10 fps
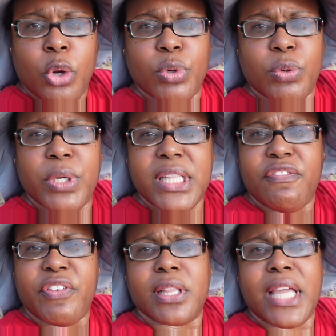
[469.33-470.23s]
we really
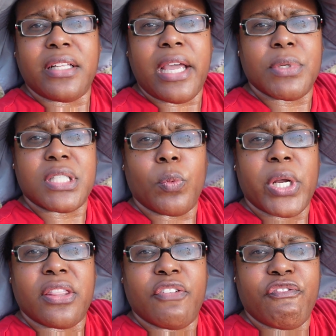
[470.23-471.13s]
felt like that was
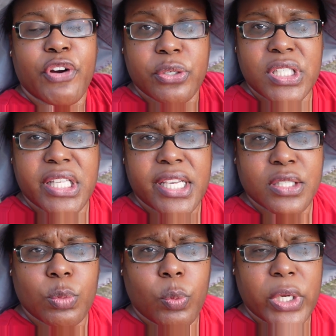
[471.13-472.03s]
one of the first
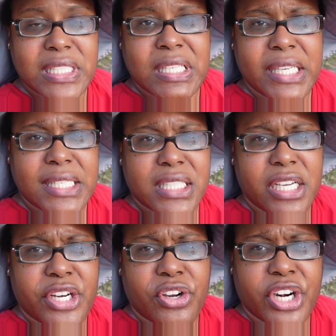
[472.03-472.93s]
things we wanted to get
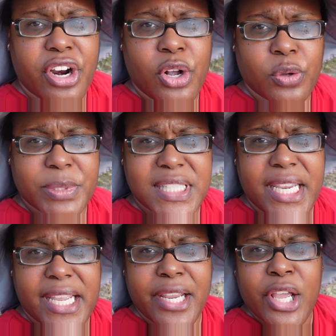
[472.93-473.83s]
done on our
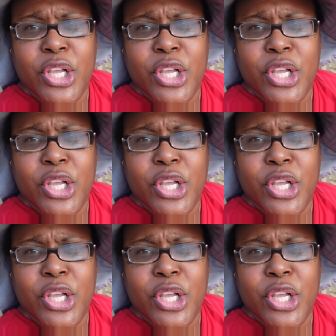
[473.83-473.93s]
homestead.